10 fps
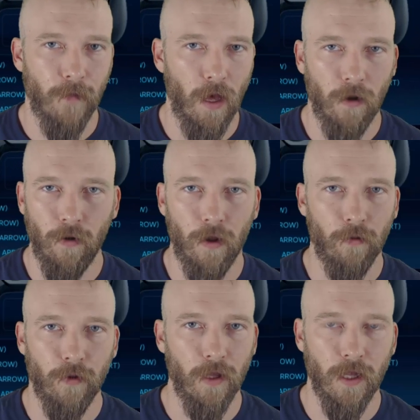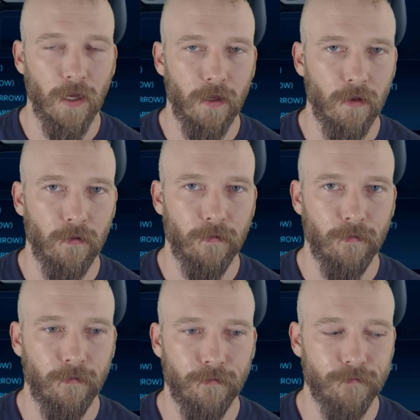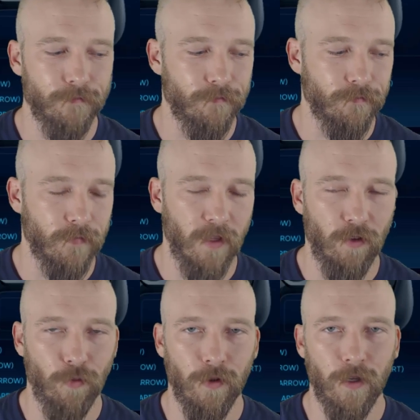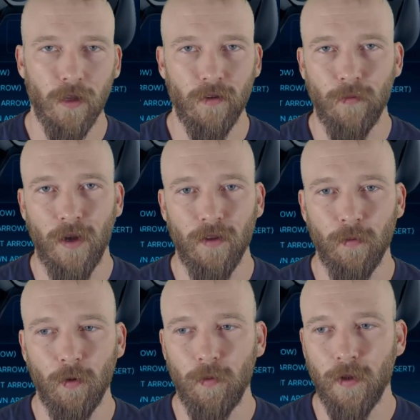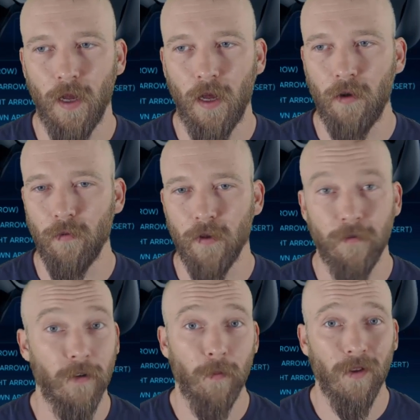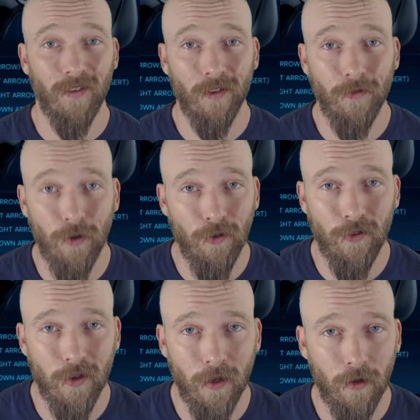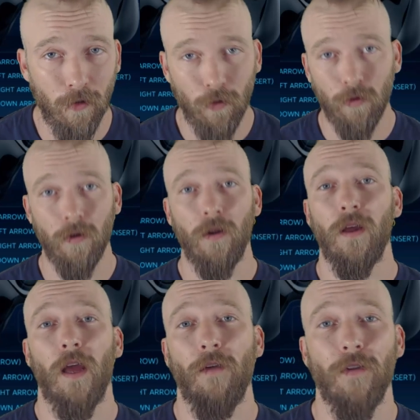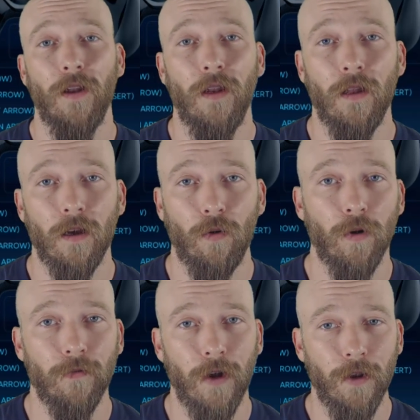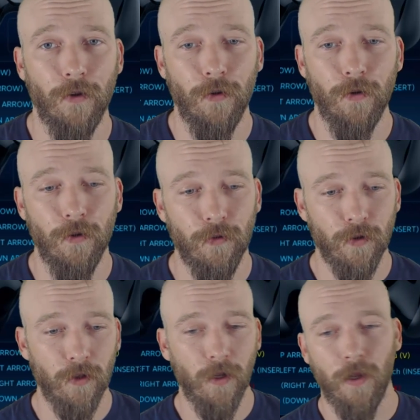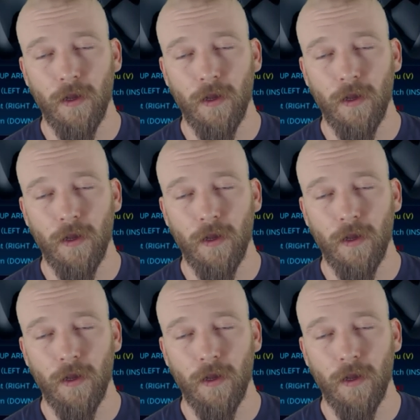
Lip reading: I don't know, I don't really like it. It's really customizable, but I don't really find myself using it or having any luck whenever I do use it.